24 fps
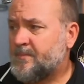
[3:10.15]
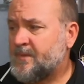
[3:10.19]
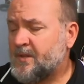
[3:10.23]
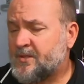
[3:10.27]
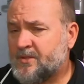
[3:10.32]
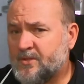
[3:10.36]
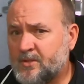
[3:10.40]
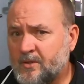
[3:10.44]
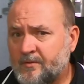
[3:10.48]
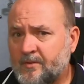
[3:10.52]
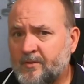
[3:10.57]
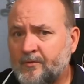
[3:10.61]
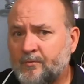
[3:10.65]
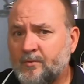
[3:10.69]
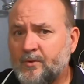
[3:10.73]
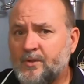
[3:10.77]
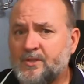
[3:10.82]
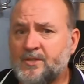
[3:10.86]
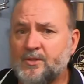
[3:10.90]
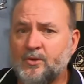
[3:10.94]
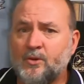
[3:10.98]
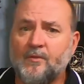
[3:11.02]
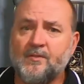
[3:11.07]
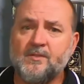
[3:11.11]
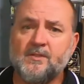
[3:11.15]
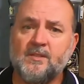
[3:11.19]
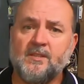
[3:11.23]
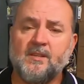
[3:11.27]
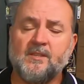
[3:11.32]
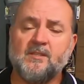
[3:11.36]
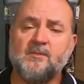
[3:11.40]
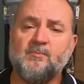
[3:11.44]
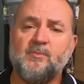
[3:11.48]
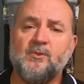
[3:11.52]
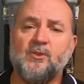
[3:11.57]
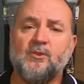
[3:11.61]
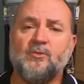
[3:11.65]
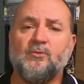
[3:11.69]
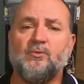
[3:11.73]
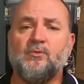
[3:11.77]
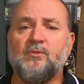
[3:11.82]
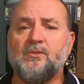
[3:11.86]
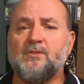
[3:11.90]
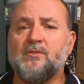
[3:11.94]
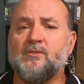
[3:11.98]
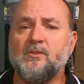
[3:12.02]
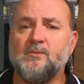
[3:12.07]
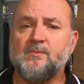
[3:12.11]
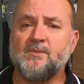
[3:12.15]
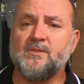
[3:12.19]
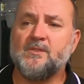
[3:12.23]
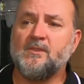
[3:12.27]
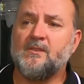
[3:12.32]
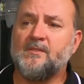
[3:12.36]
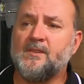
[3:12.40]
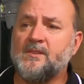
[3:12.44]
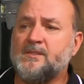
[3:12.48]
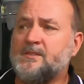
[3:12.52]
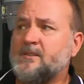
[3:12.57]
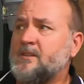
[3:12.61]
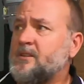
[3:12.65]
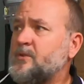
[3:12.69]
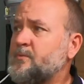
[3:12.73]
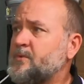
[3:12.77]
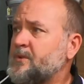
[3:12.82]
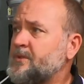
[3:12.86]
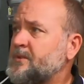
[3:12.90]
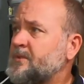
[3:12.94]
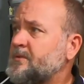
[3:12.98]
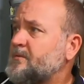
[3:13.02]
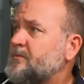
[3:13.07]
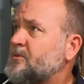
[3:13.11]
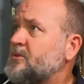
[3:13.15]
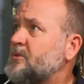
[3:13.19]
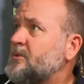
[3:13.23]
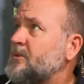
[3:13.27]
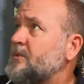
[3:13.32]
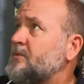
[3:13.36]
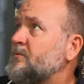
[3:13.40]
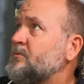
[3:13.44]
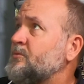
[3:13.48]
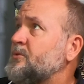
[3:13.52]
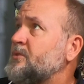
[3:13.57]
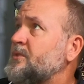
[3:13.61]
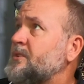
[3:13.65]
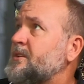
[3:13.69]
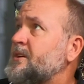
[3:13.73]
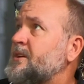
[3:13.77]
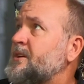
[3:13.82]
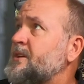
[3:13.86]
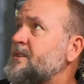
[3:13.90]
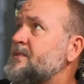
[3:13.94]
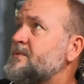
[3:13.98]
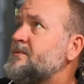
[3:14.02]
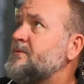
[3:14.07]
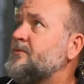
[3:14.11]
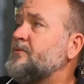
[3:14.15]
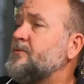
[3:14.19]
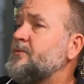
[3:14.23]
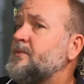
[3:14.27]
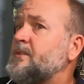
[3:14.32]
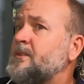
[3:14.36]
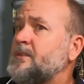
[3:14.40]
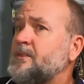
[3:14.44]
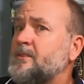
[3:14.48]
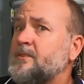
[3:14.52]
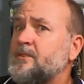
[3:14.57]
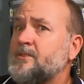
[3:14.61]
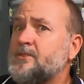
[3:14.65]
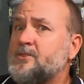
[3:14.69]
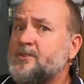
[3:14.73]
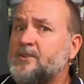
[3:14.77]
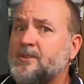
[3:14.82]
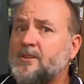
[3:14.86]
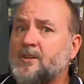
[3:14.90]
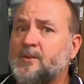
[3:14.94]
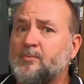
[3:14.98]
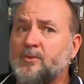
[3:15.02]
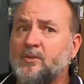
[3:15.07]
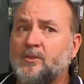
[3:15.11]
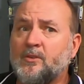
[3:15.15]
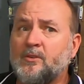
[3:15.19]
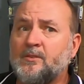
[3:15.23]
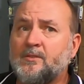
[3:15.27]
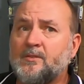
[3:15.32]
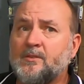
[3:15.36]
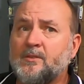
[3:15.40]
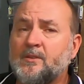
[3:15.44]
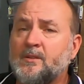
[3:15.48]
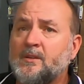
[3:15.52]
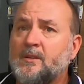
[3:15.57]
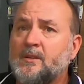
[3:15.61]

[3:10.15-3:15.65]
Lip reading: The serving fridge obviously has to be on all the time, so that's the only one that kind of really heats the shed up a lot.